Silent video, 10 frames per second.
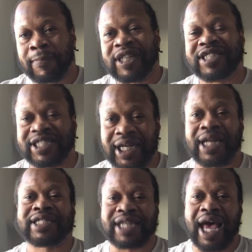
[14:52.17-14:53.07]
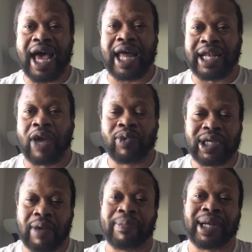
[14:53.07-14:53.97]
Genocide that we
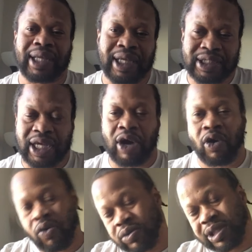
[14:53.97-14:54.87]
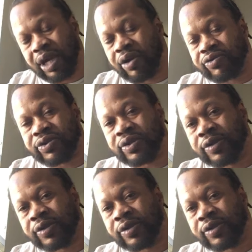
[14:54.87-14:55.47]
commit against our own selves.